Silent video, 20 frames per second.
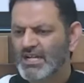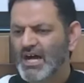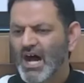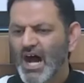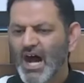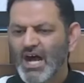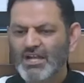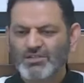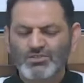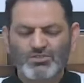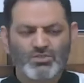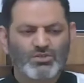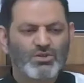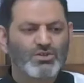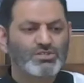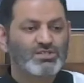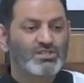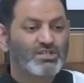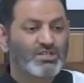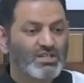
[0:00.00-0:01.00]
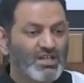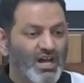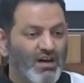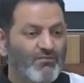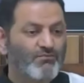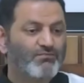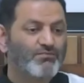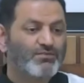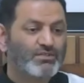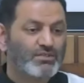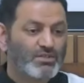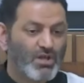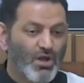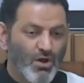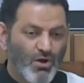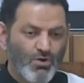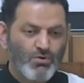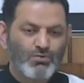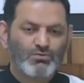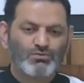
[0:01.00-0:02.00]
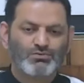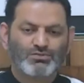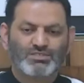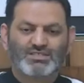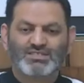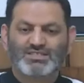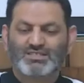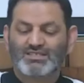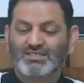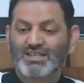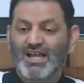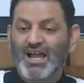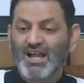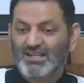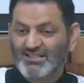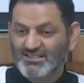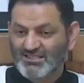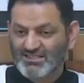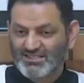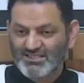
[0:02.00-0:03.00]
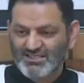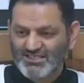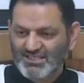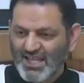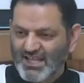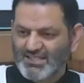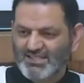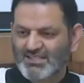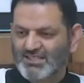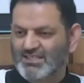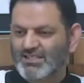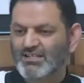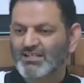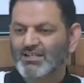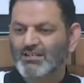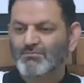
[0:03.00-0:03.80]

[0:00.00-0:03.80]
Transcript: I do not love those that set,